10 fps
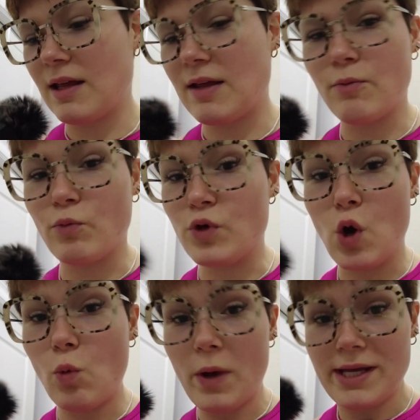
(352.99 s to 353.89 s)

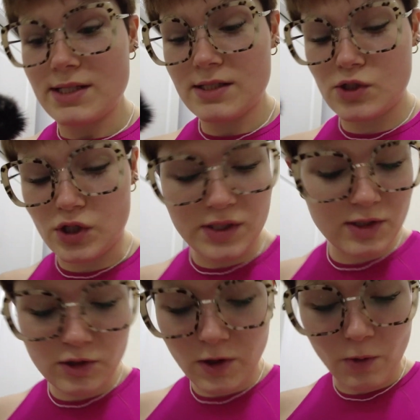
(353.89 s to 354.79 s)
no weight,
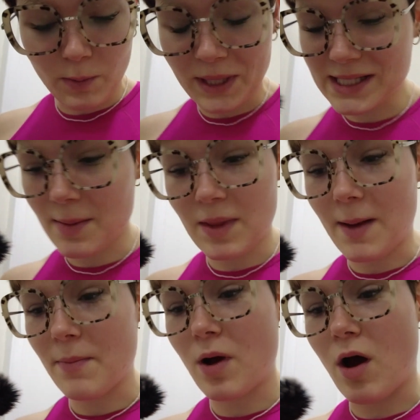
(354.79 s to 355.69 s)
just go to pick something
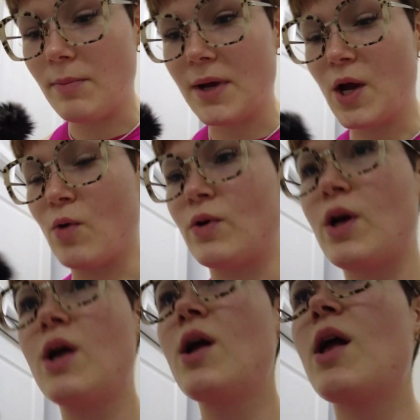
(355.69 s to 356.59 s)
up on my own,
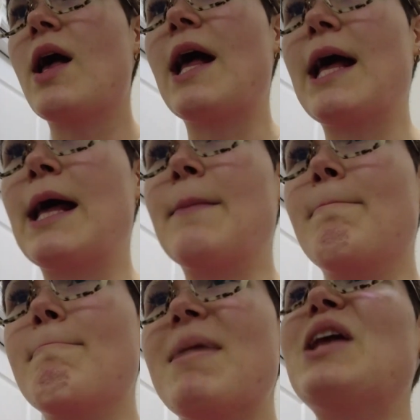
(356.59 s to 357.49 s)

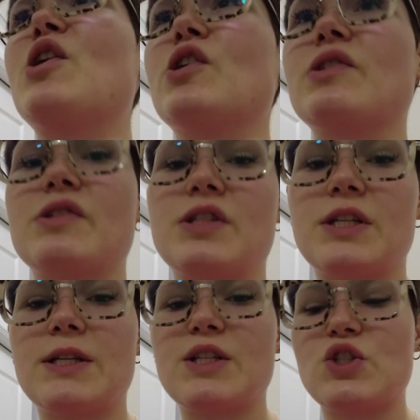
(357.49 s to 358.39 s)
it hurts.
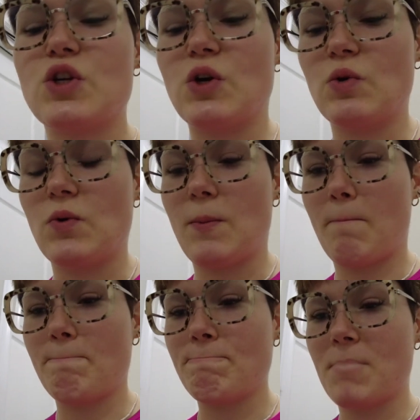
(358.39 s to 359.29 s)
So
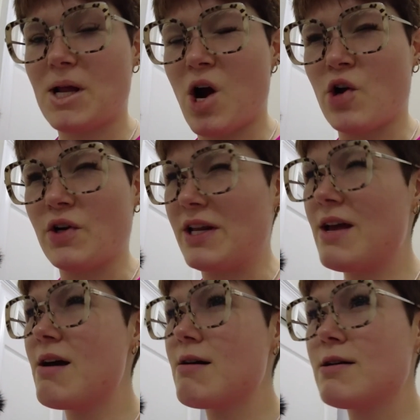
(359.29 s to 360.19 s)

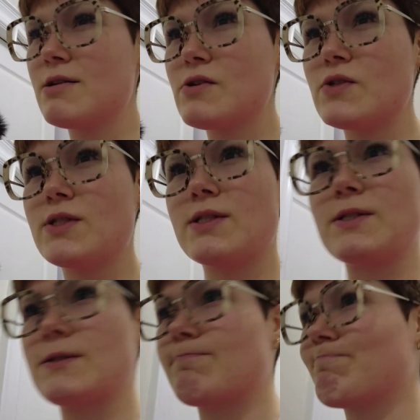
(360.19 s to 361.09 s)

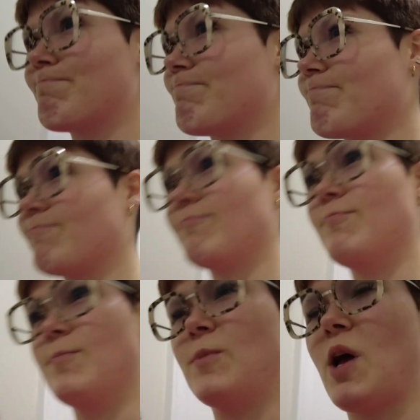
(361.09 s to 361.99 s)
RDLs,
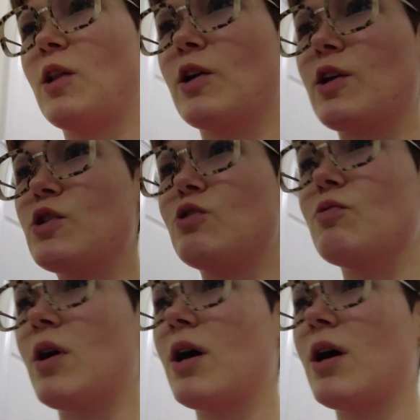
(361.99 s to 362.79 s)
not looking too